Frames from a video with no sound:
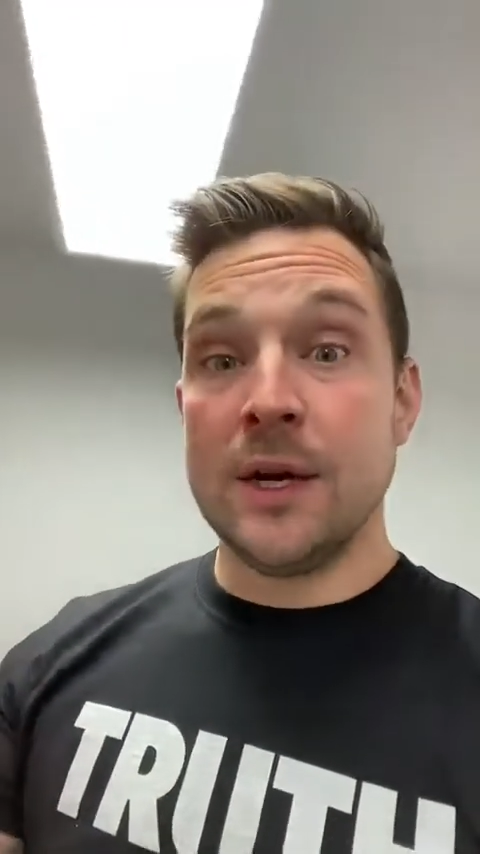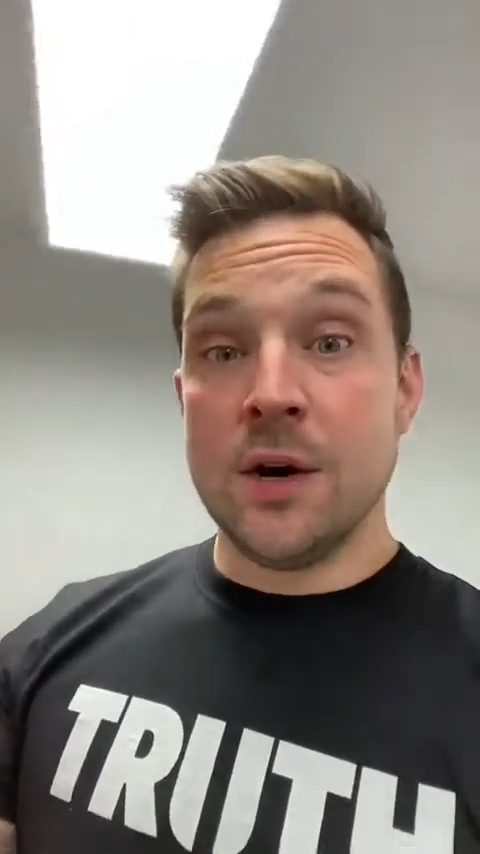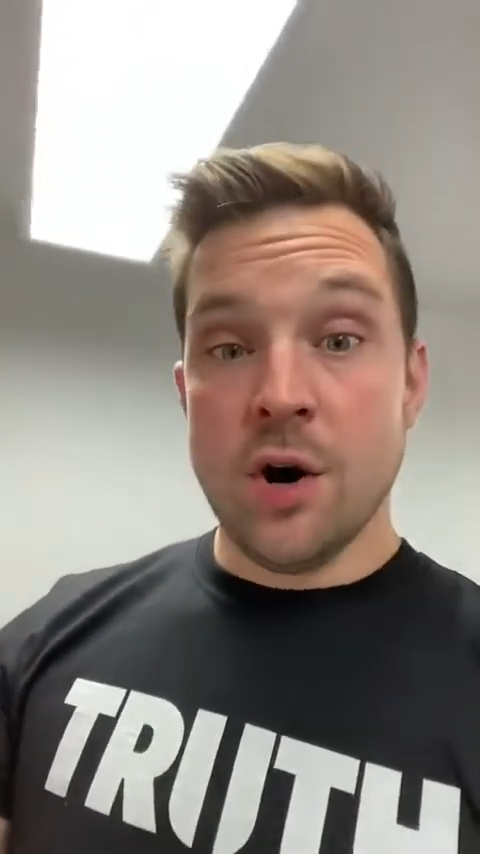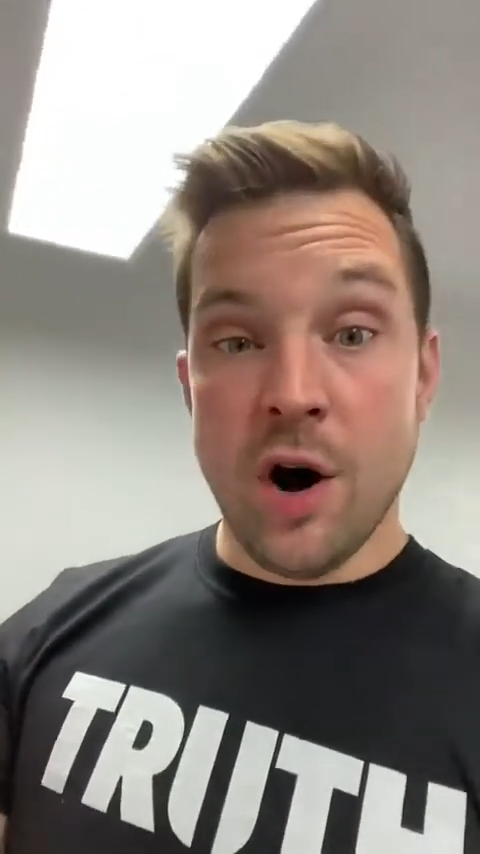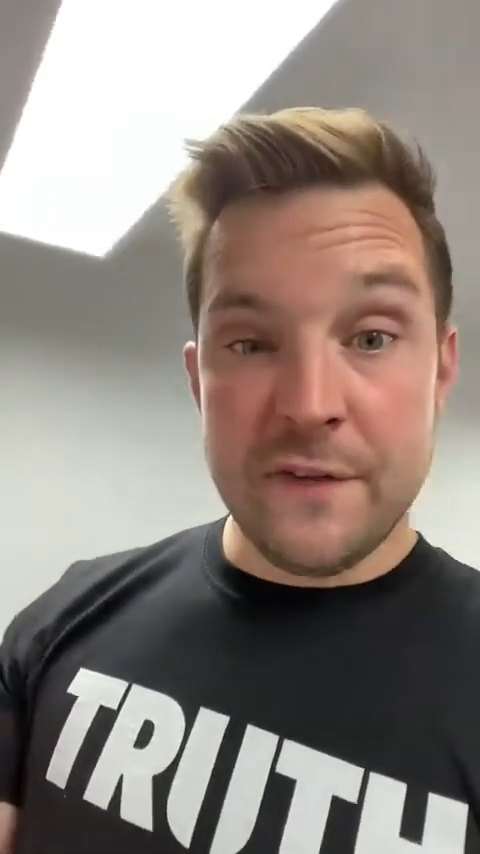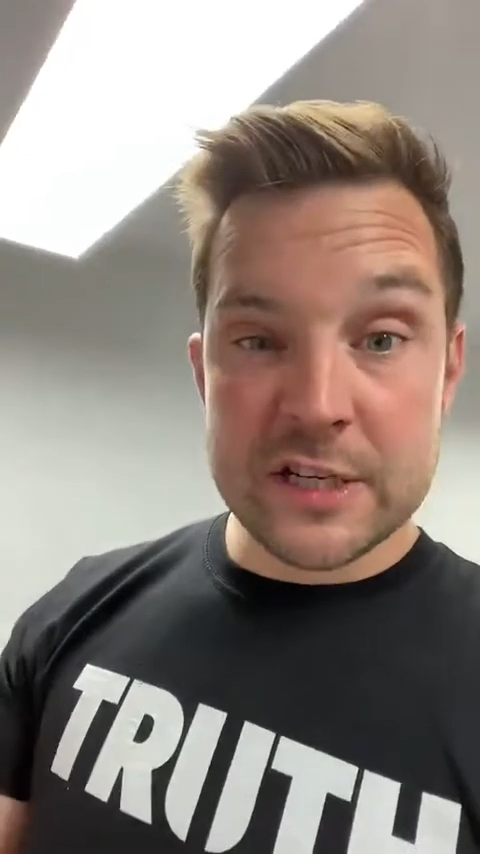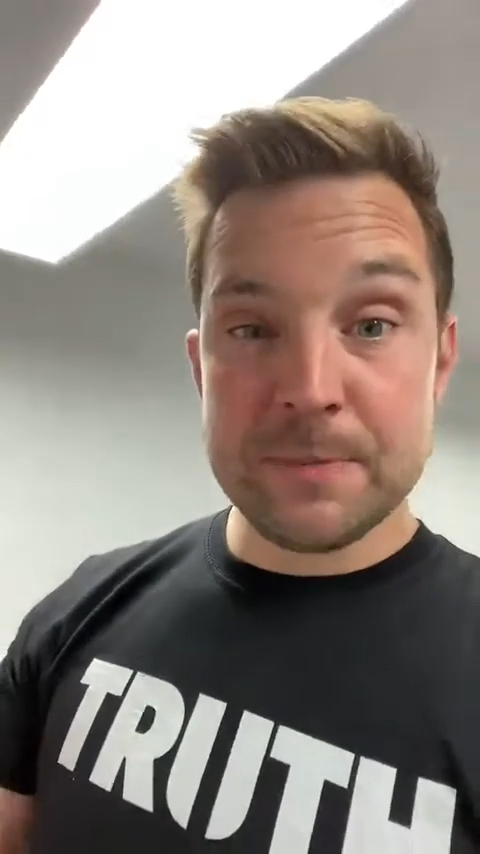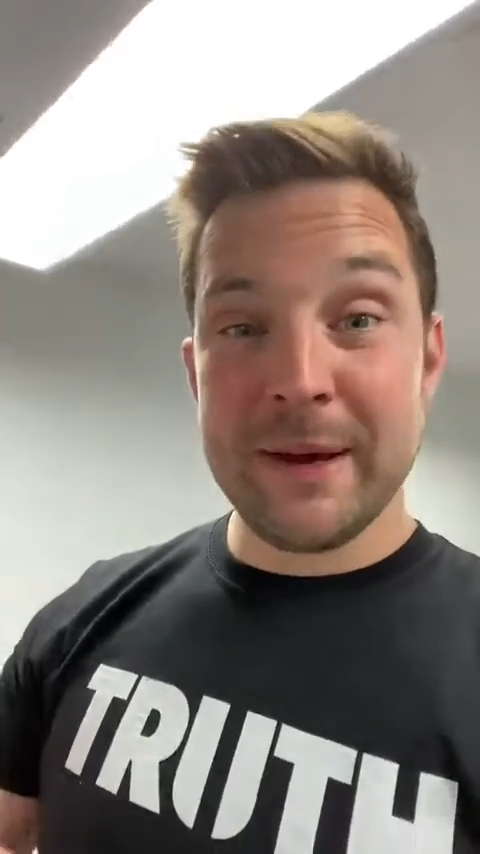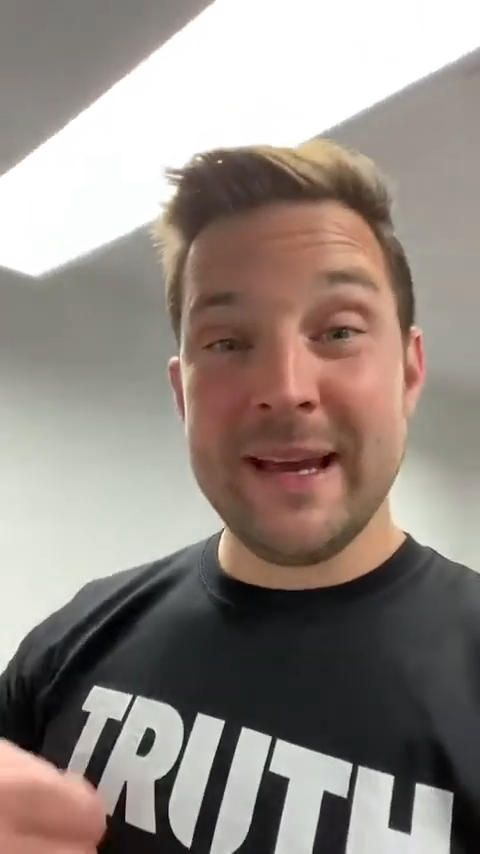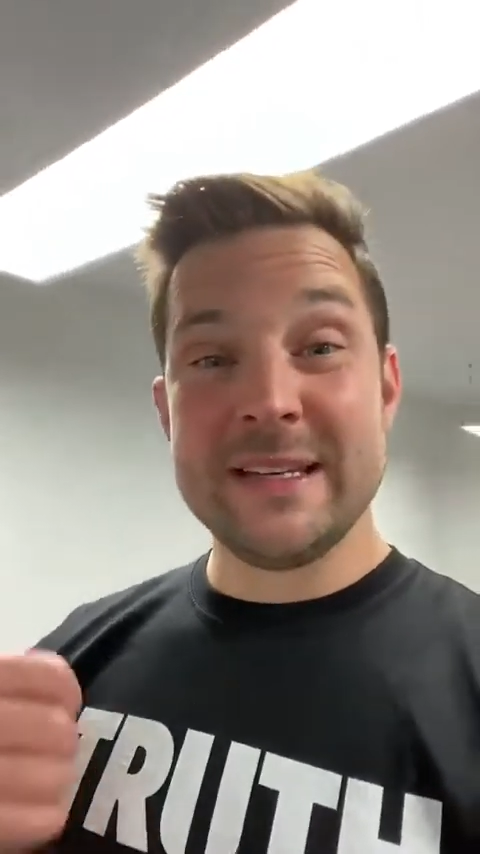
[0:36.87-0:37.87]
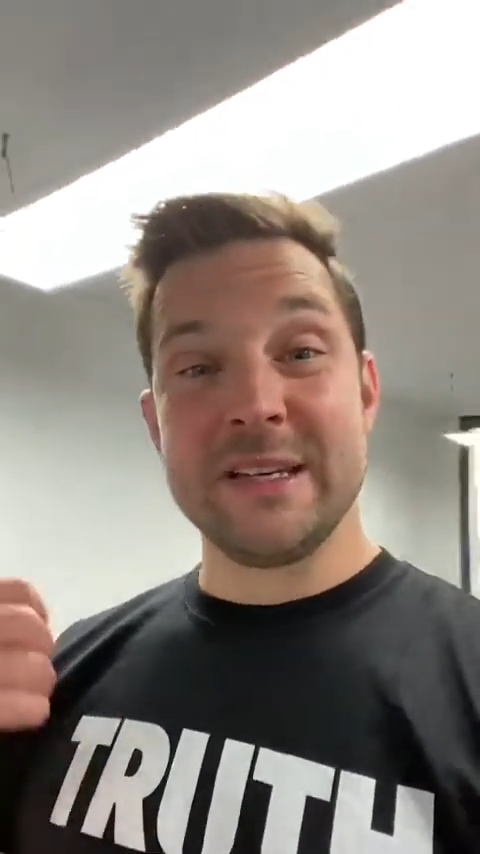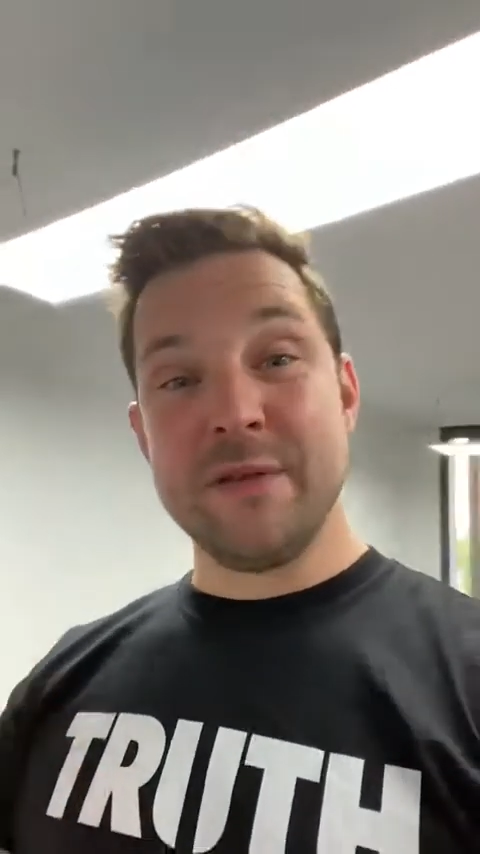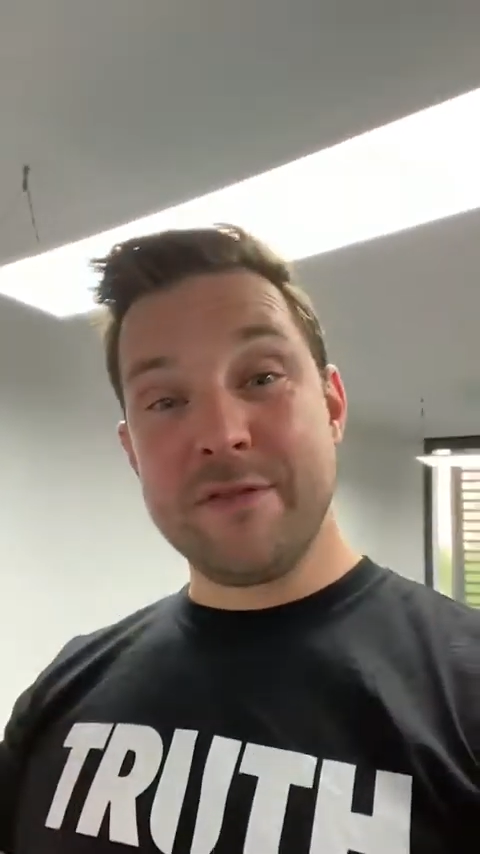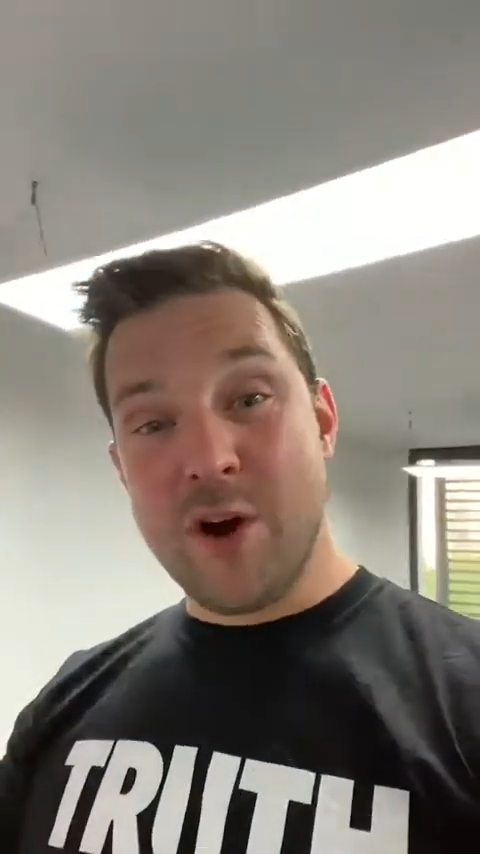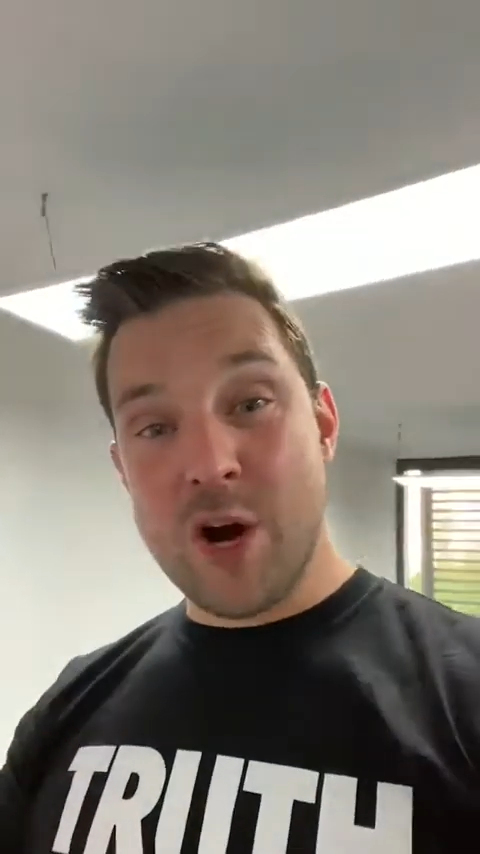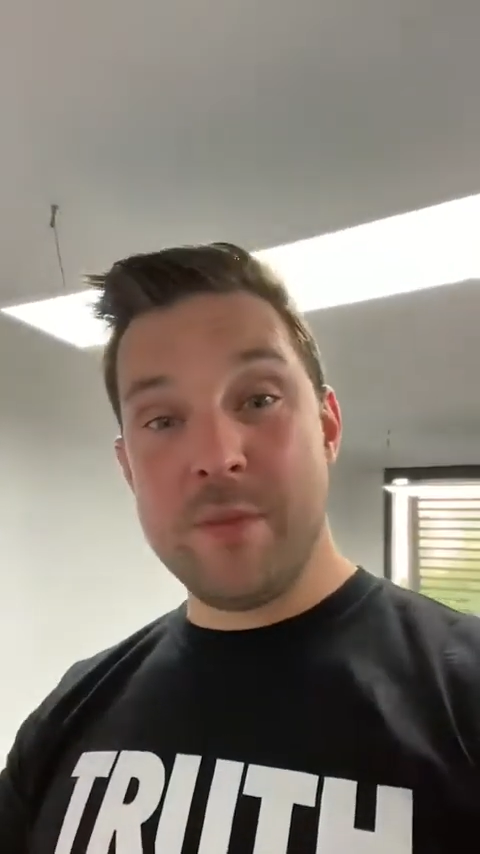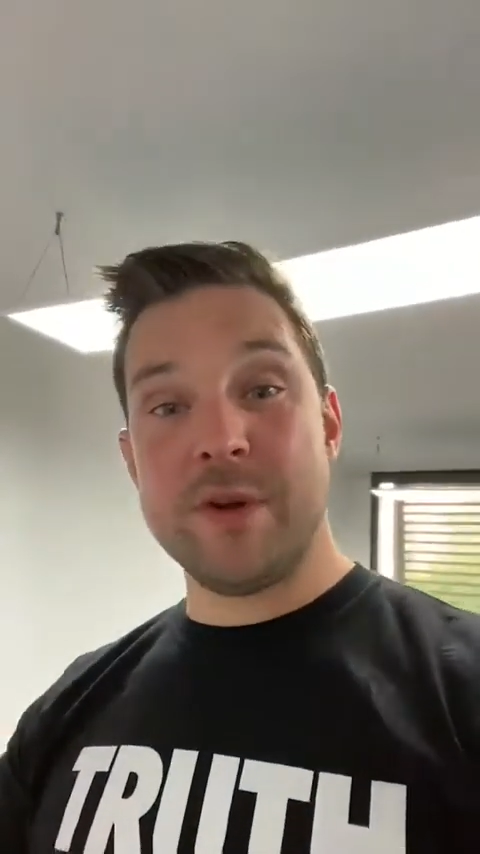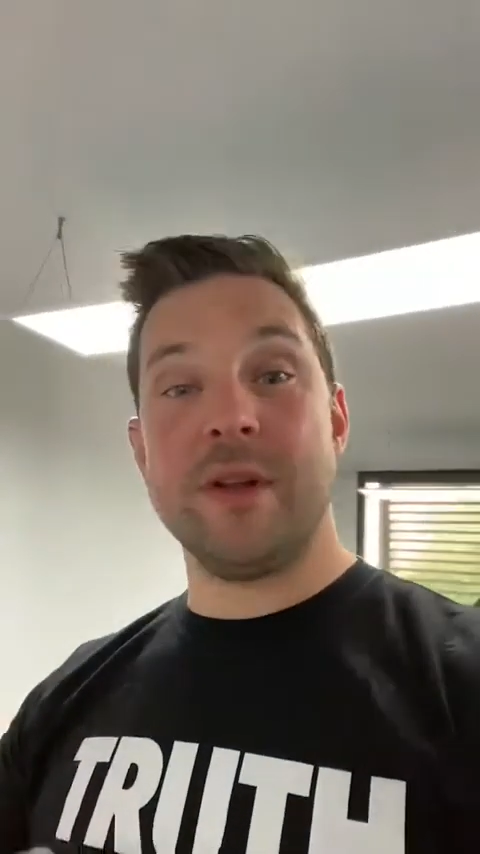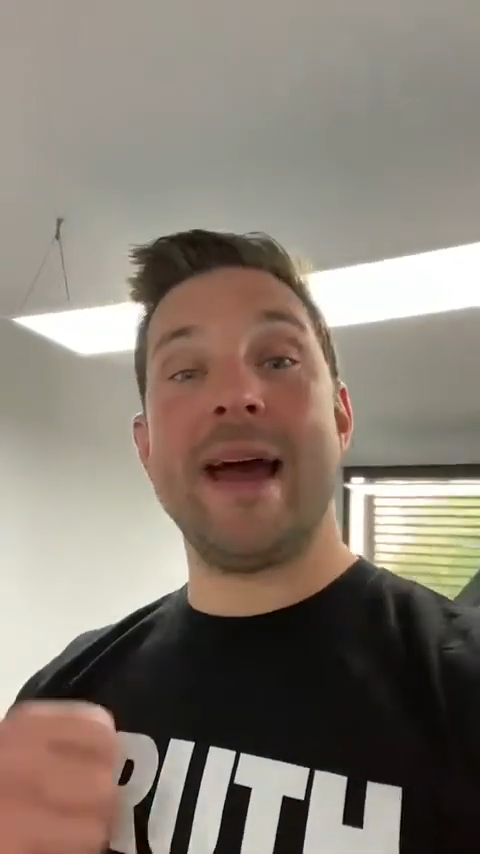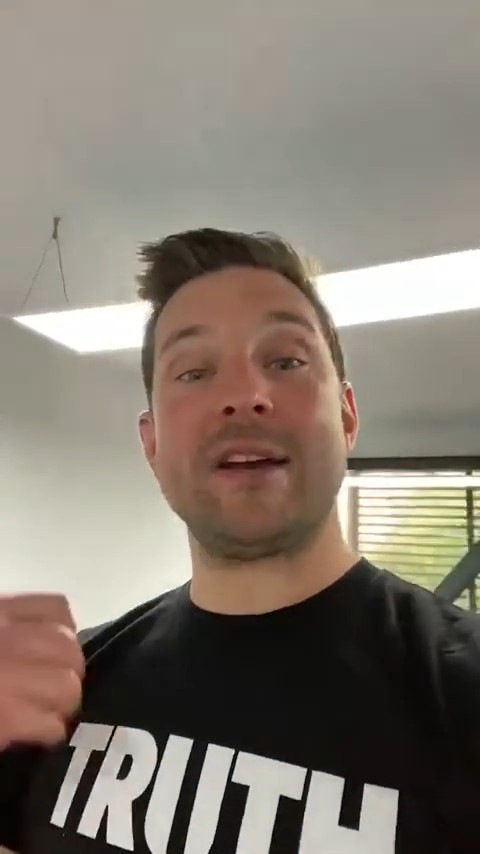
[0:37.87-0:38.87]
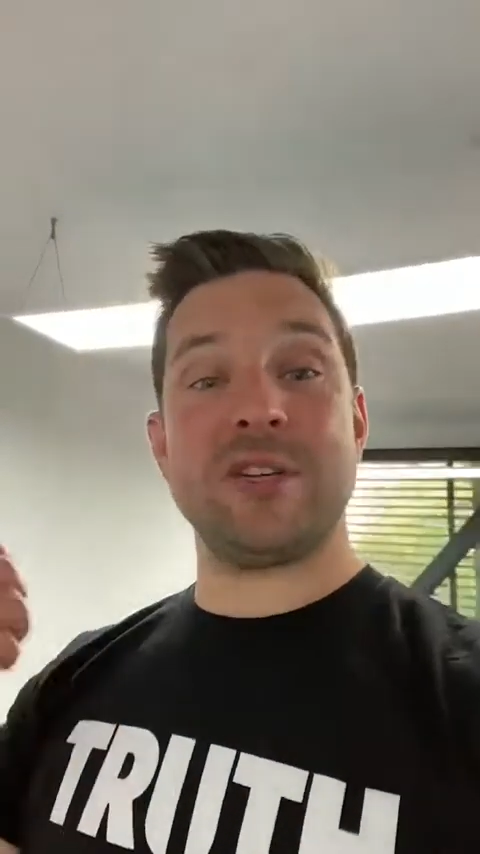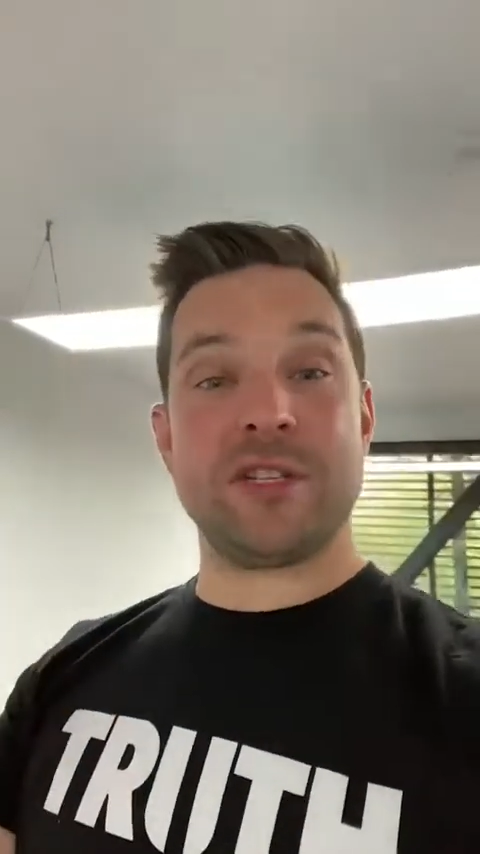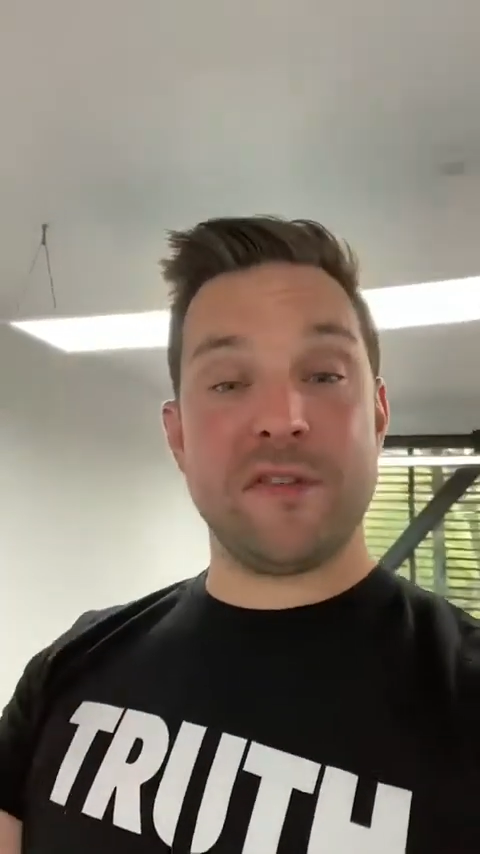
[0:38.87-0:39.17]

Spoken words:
office space and environment and access to